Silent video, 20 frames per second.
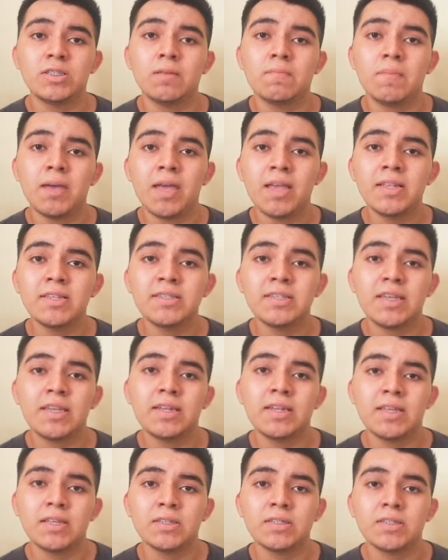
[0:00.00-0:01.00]
demands
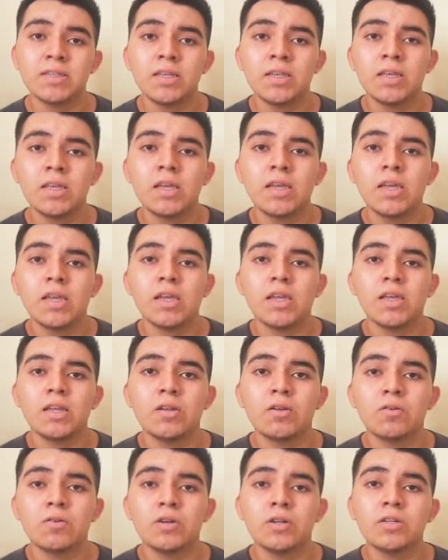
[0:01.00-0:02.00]
and needs in
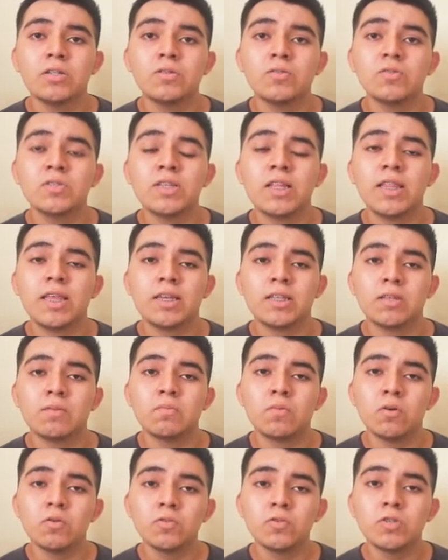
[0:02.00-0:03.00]
order to select the
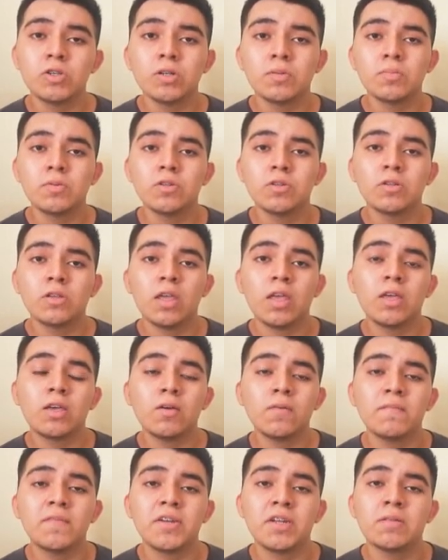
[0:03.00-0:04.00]
most suitable and
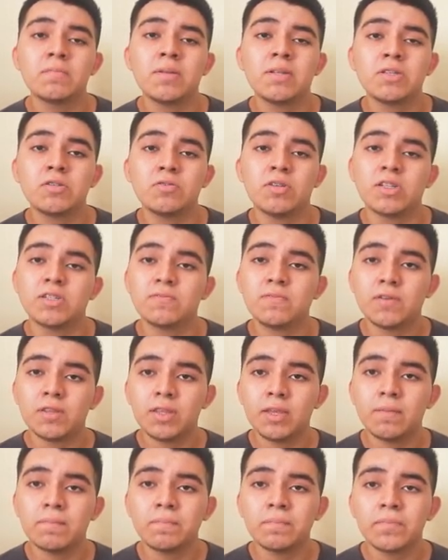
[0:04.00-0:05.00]
convenient materials for
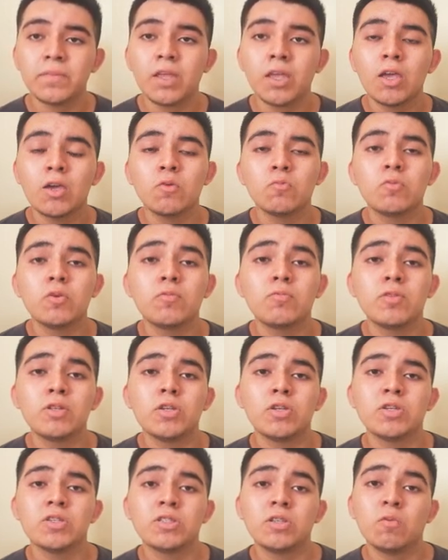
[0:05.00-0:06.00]
them. We will
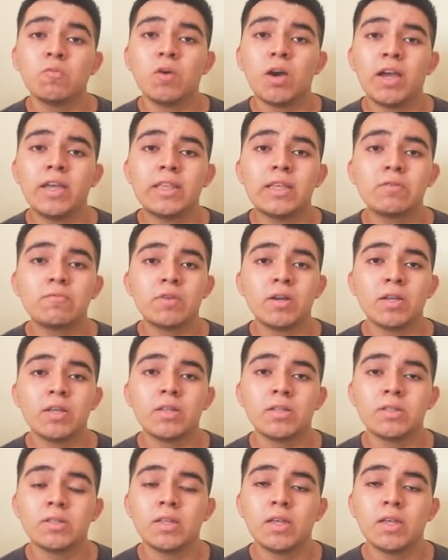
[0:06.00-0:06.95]
use a wide array